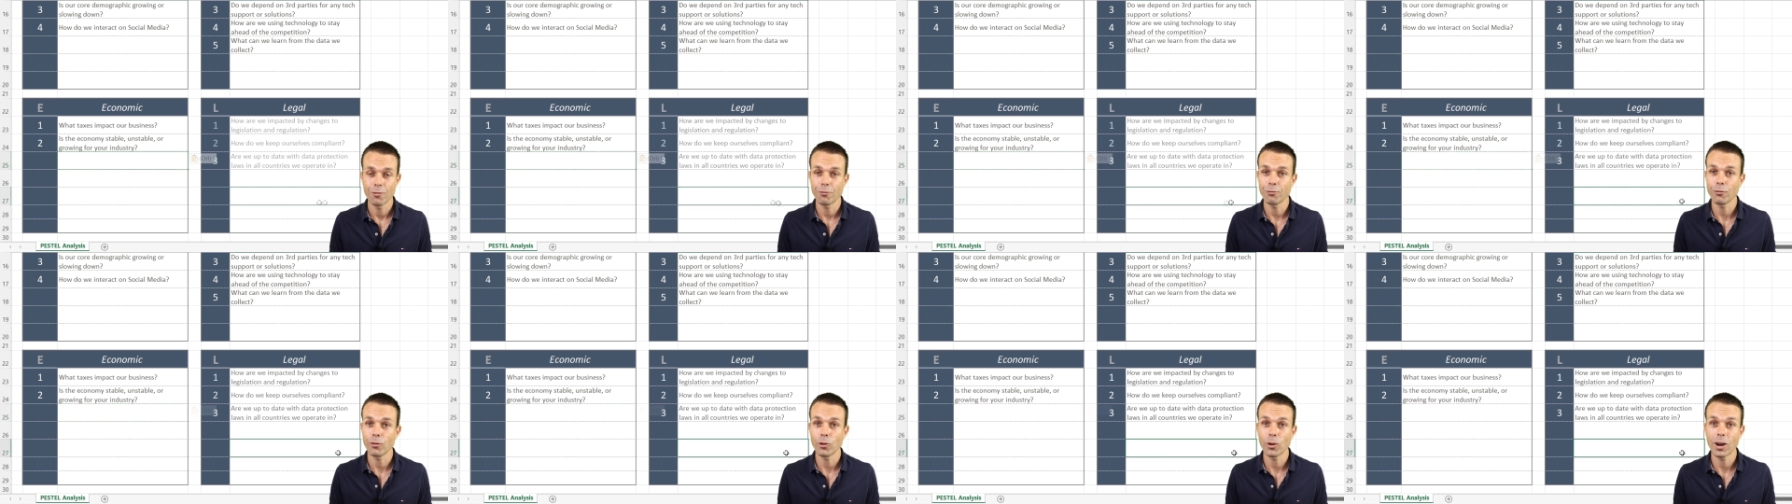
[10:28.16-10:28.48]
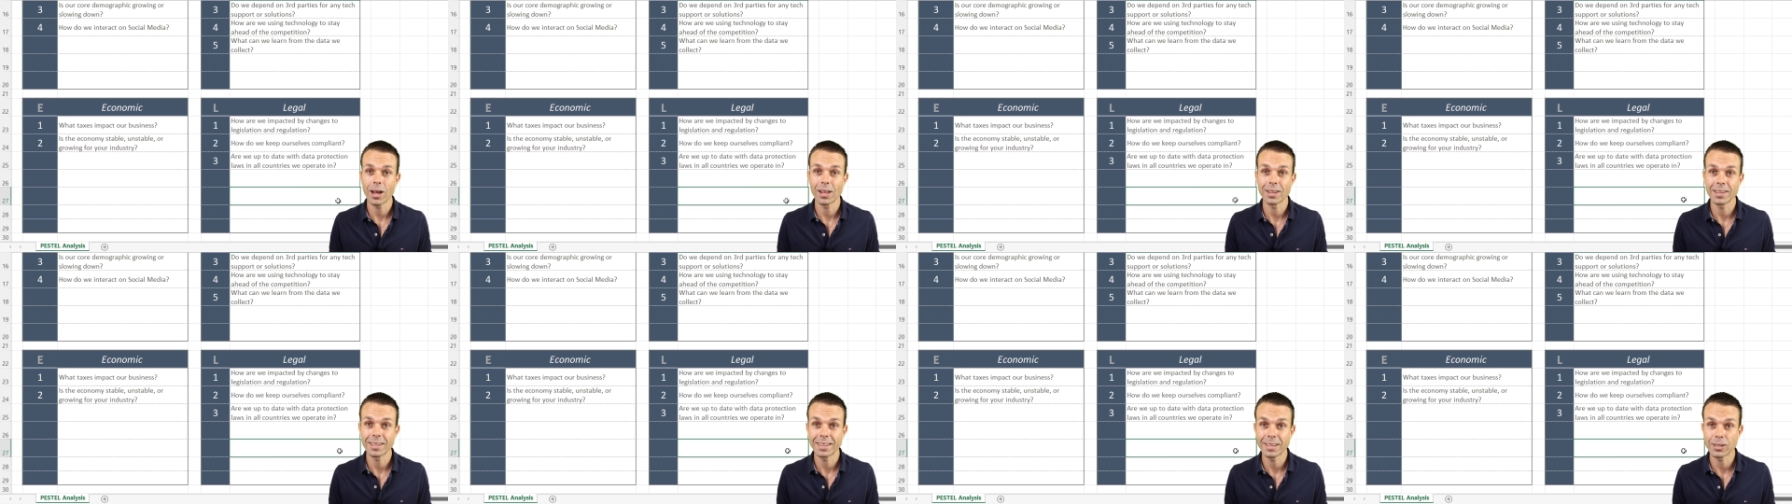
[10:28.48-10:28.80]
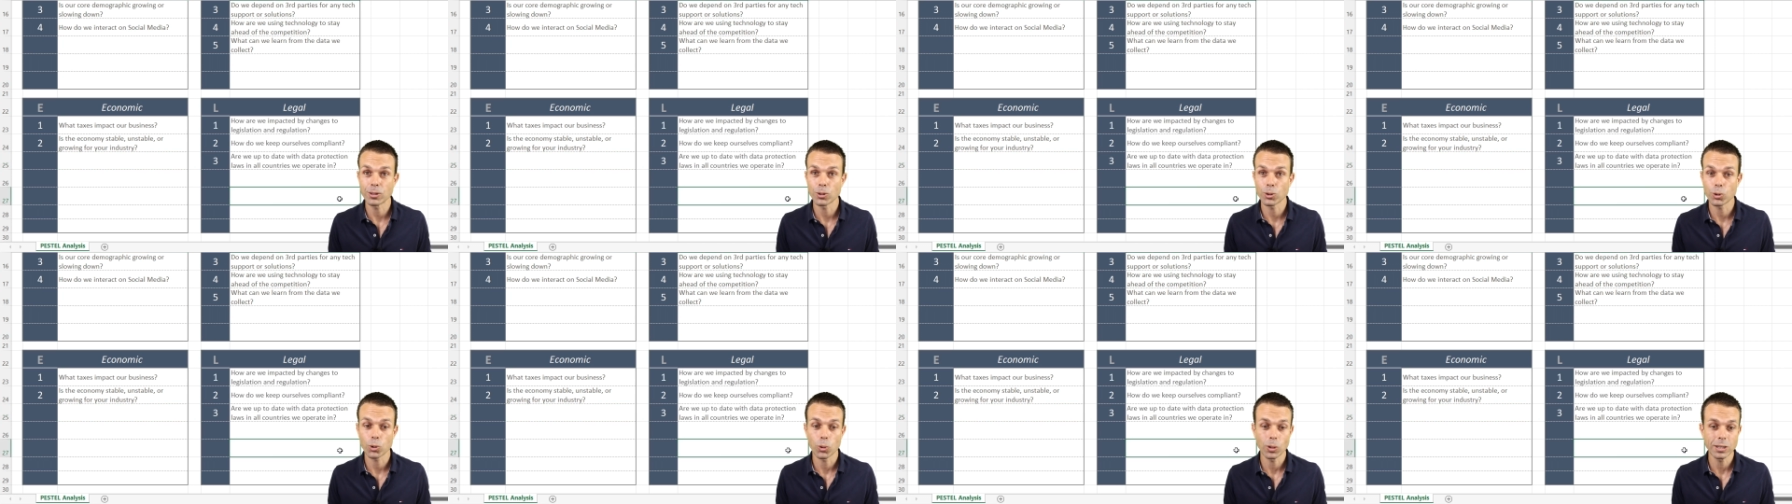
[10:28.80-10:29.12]
For our
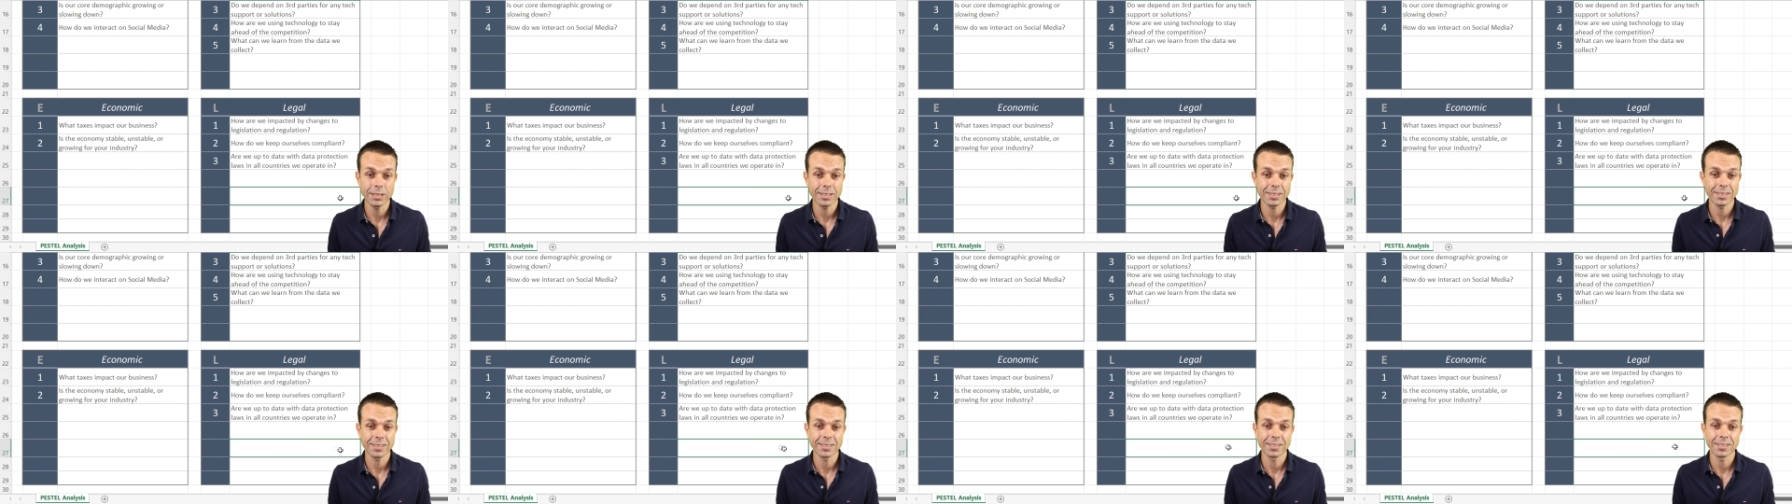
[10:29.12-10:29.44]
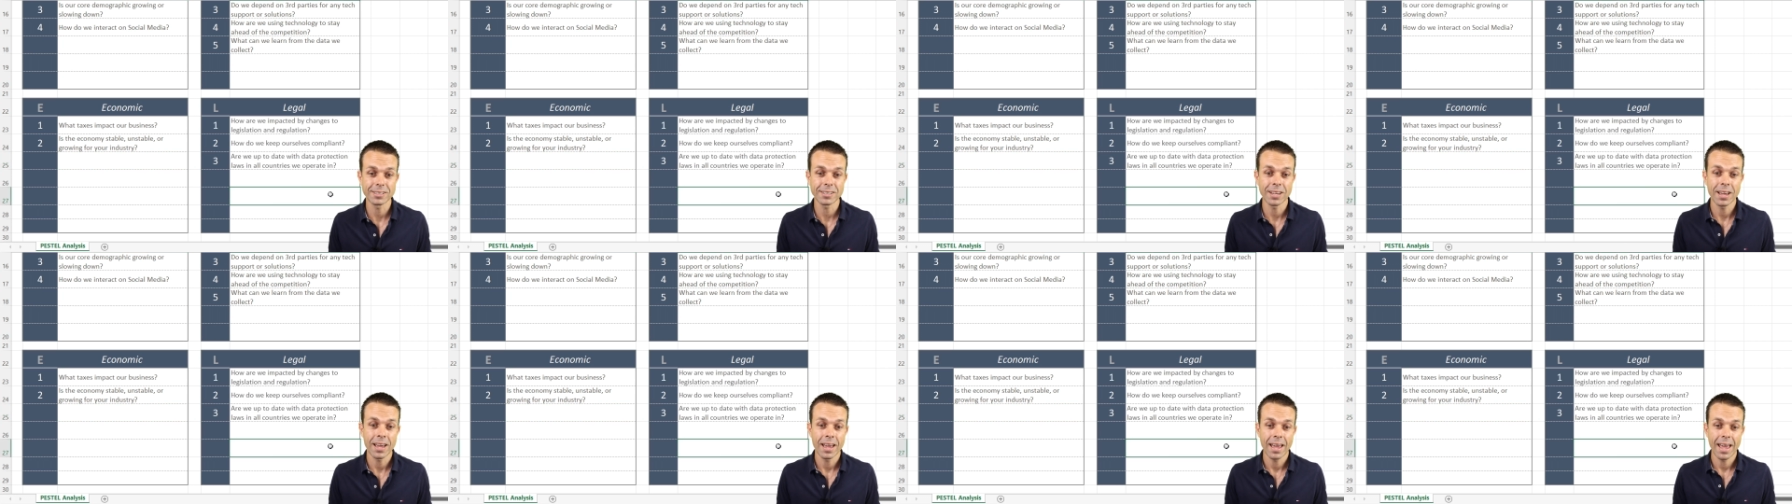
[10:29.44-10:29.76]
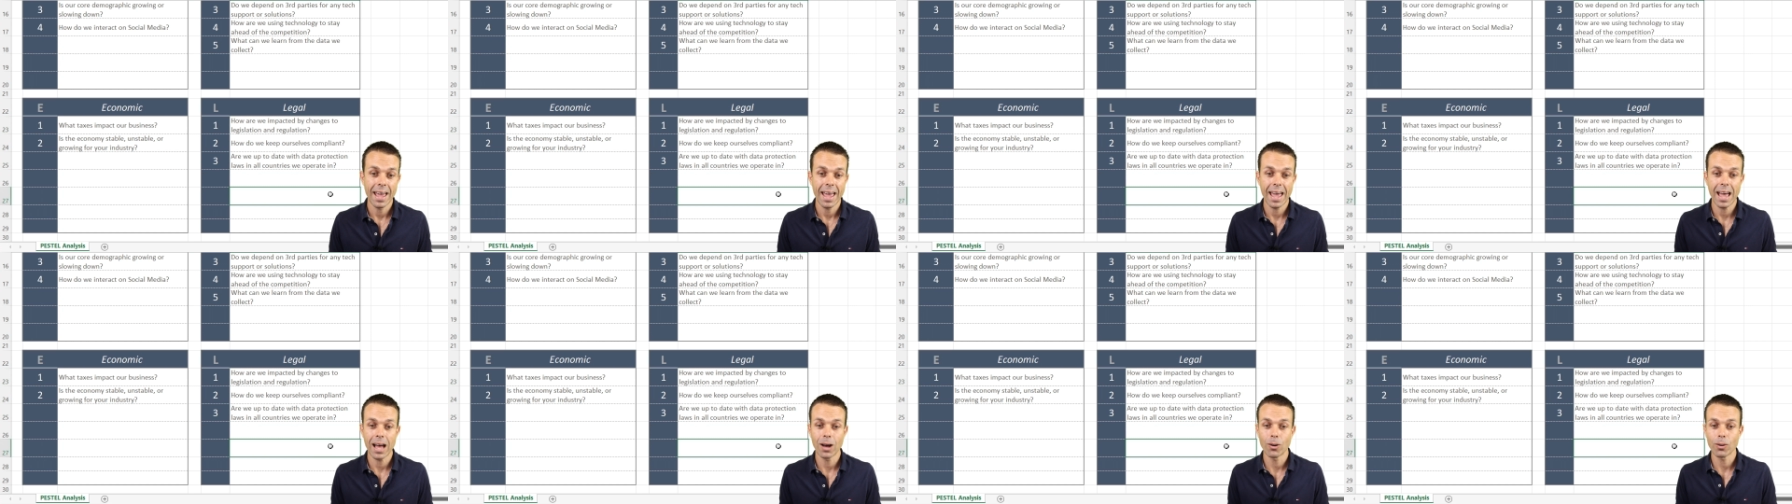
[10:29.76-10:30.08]
legal questions,
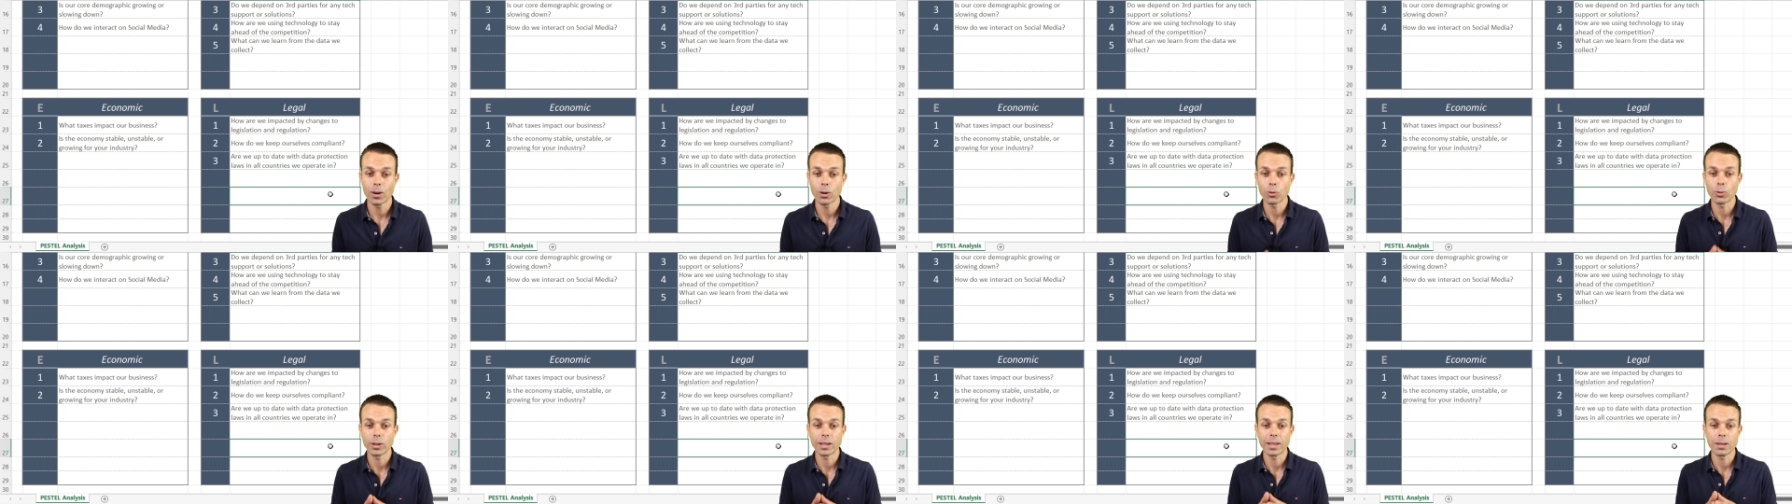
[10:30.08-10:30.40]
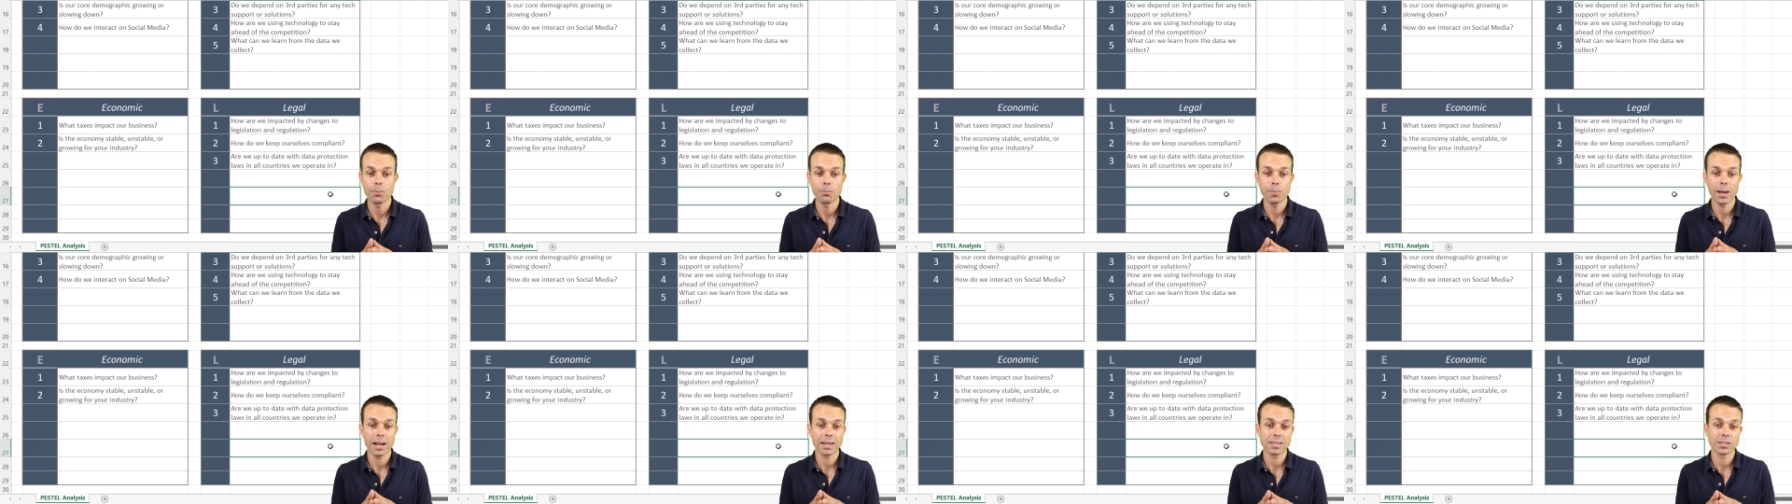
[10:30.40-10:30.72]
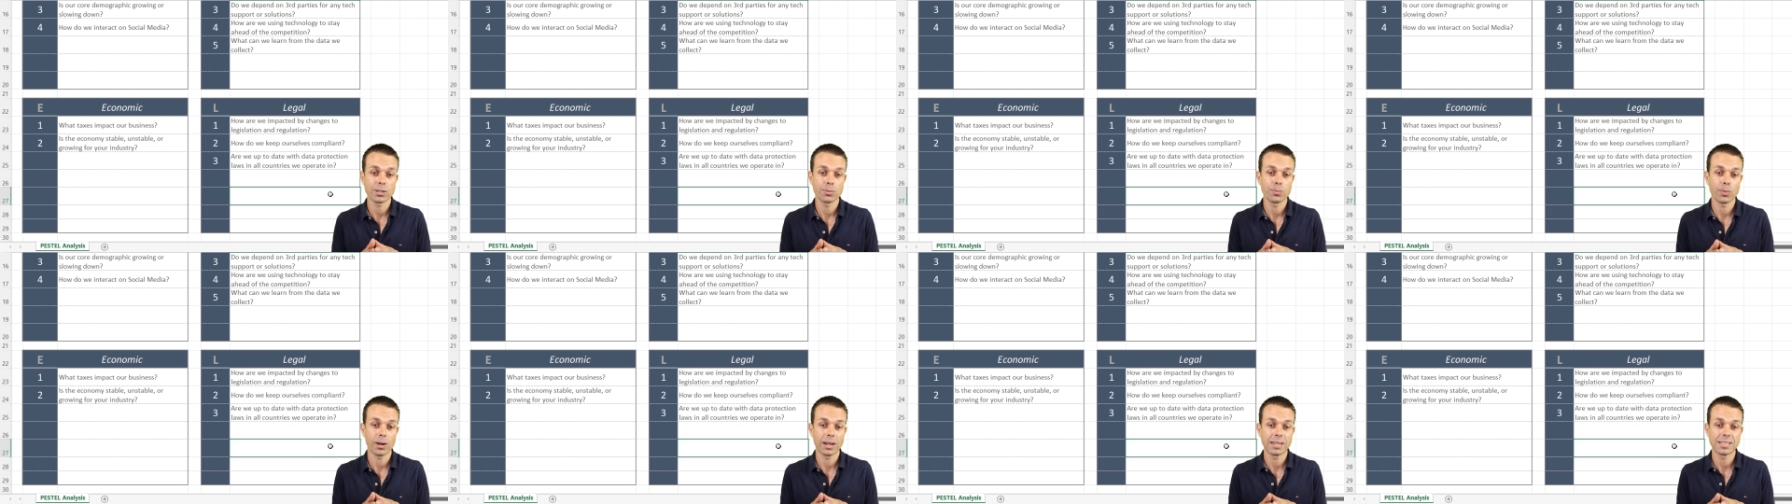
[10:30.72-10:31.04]
how are we
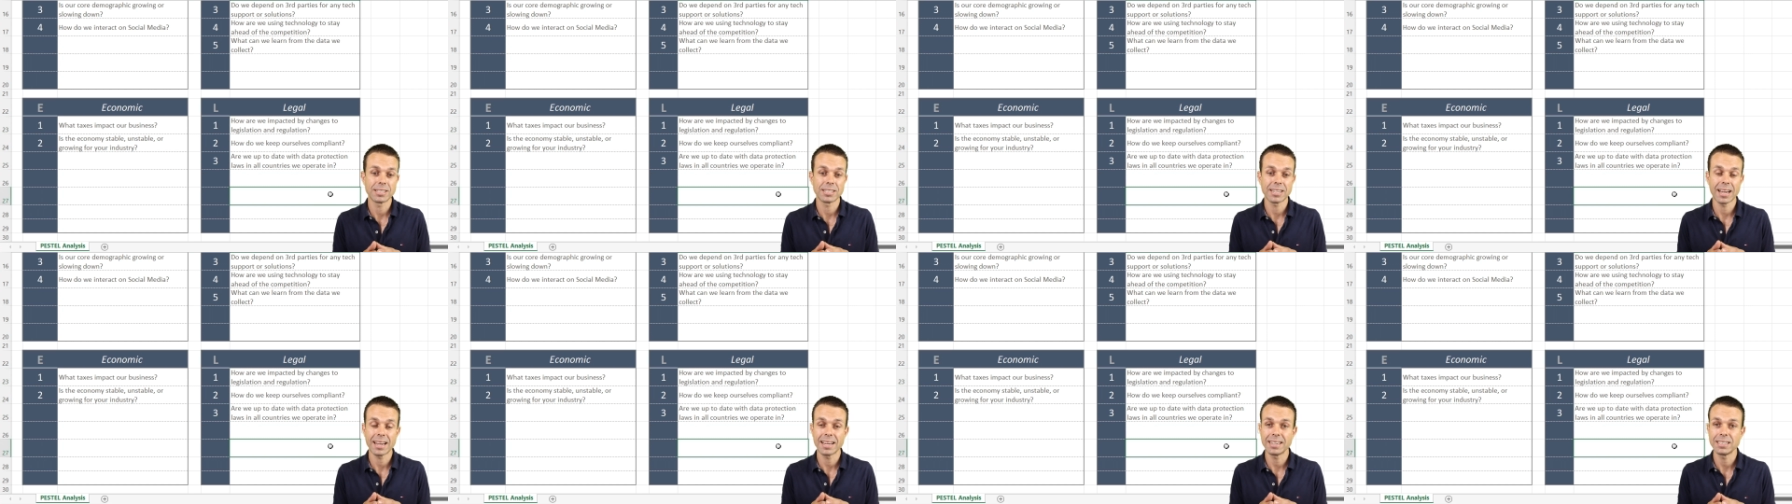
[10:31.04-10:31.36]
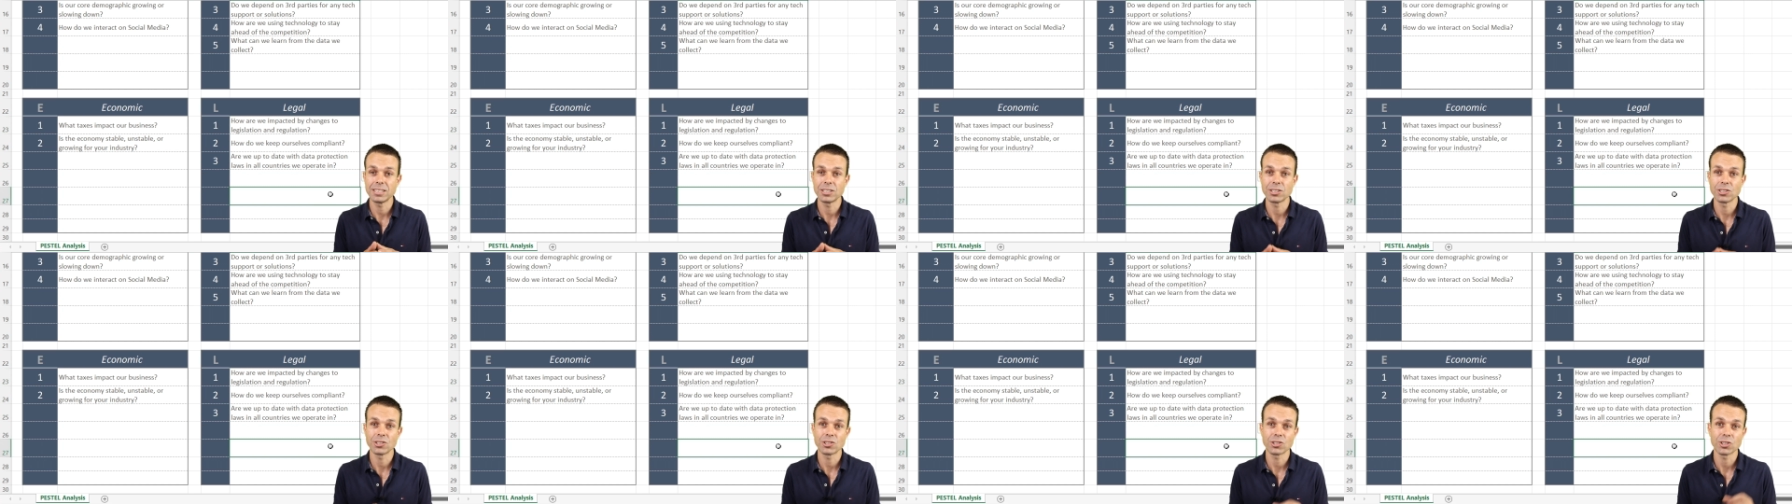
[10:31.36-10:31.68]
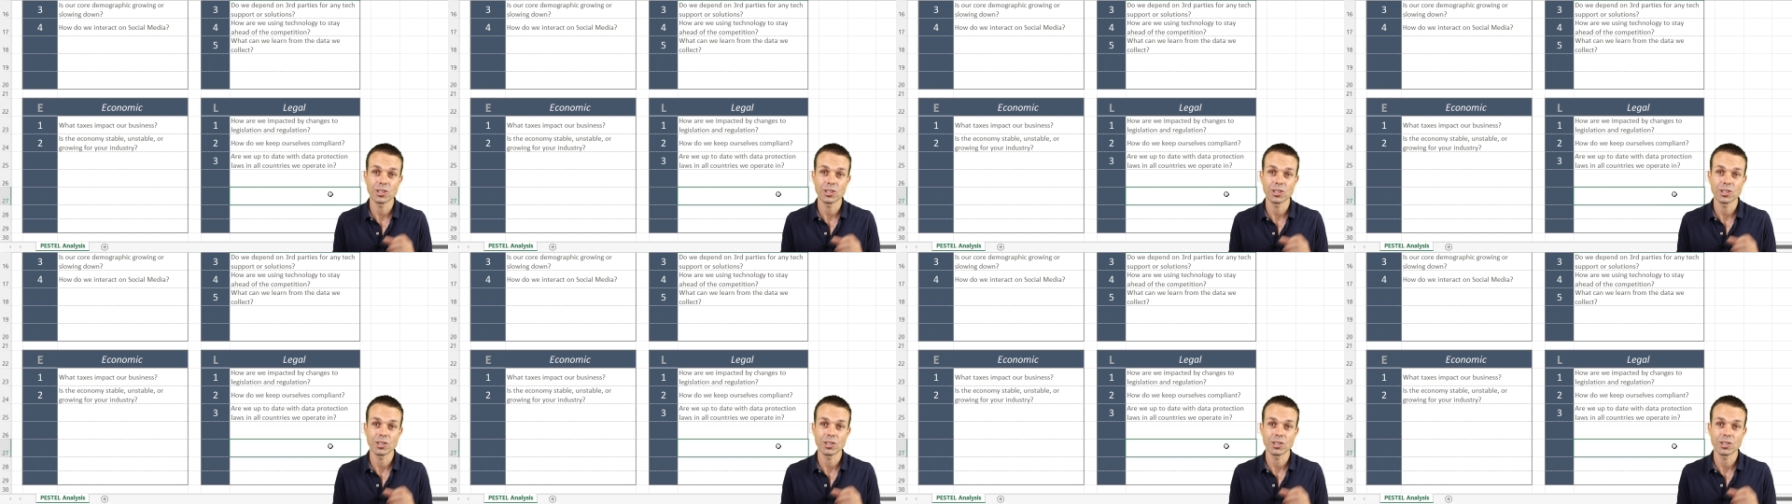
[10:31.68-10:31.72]
impacted by changes